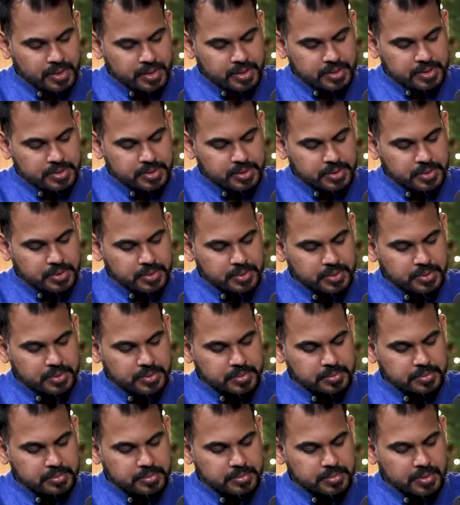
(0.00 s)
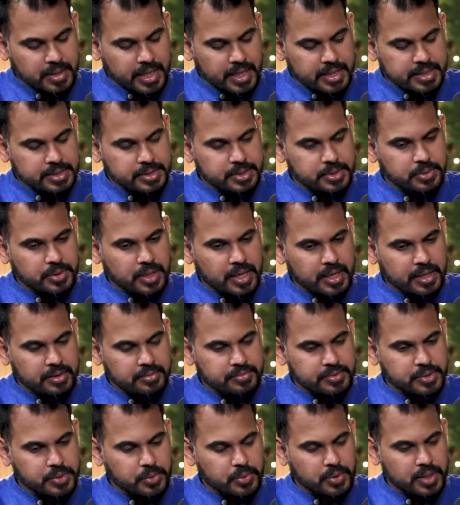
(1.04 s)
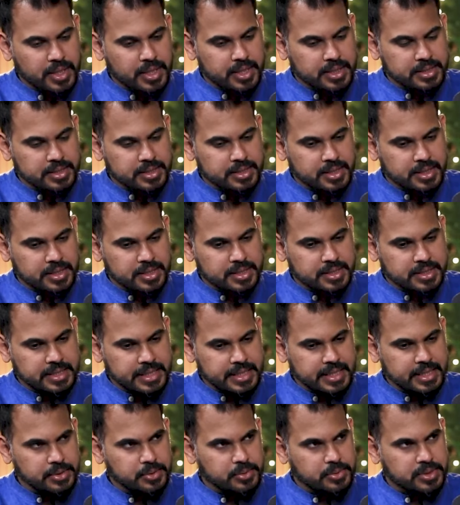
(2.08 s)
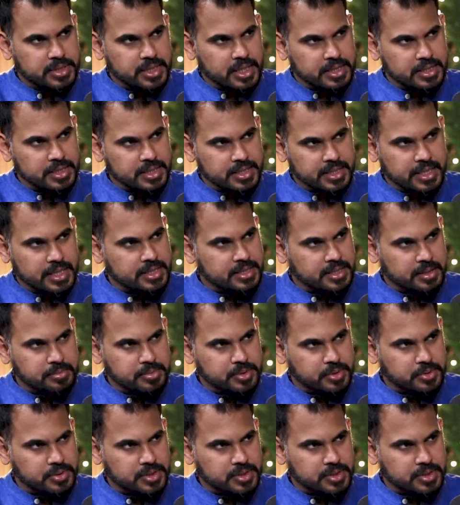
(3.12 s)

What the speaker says: So as you have told us that 3 doshas and there are sub-doshas.